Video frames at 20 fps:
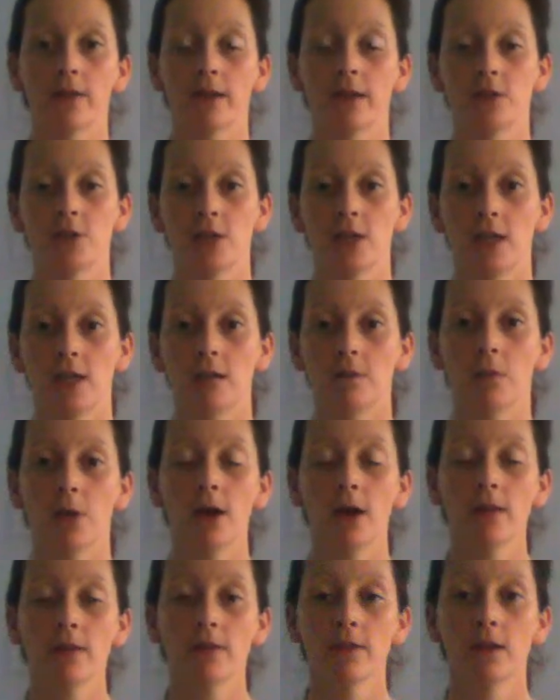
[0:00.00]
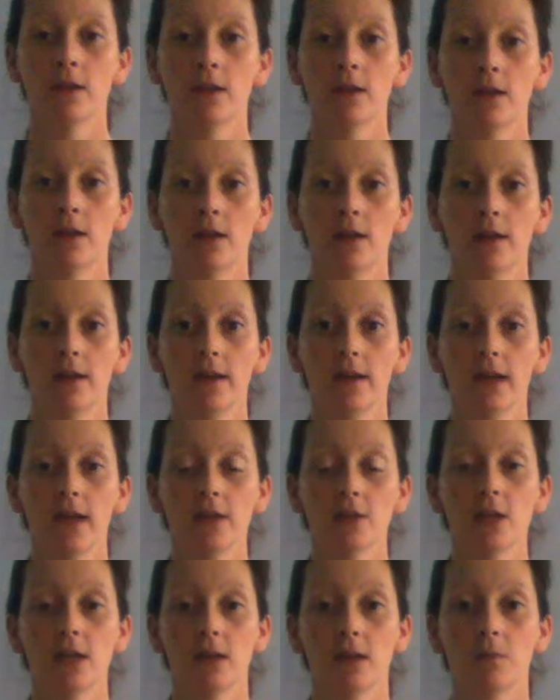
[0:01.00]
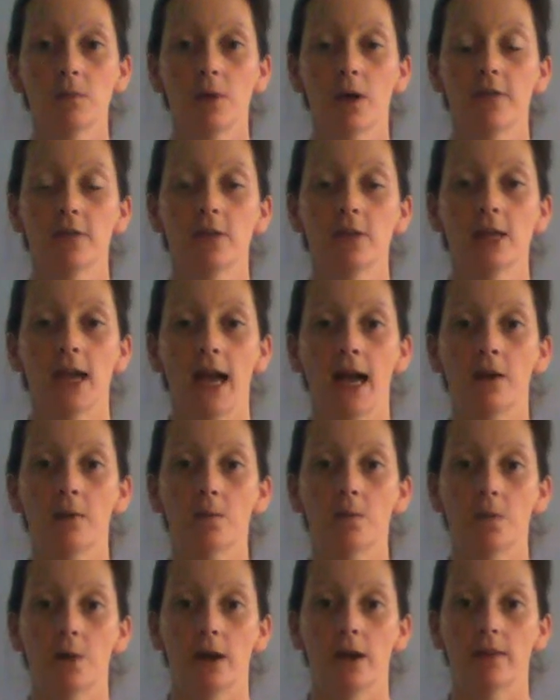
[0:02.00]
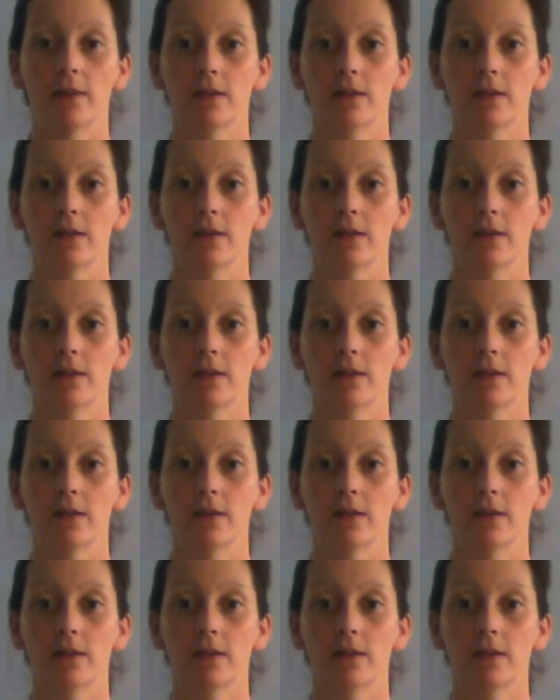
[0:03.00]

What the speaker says: and your in-breath, and your in-breath and your out-breath.